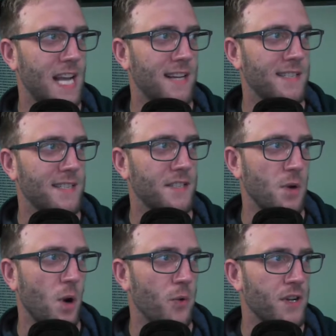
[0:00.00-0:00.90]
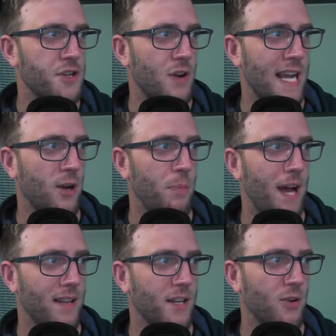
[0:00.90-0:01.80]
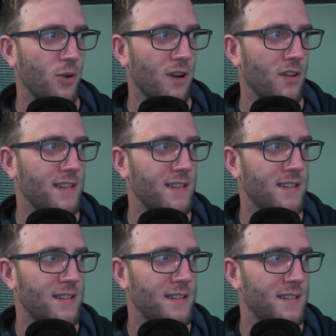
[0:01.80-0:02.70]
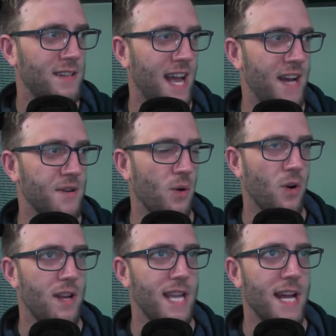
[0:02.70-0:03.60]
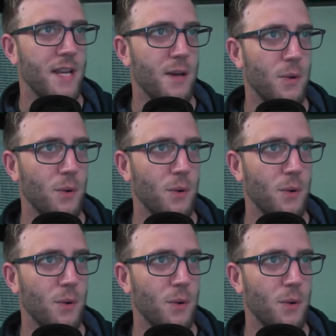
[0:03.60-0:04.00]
Zach says you own a Traeger pellet grill and or a Yeti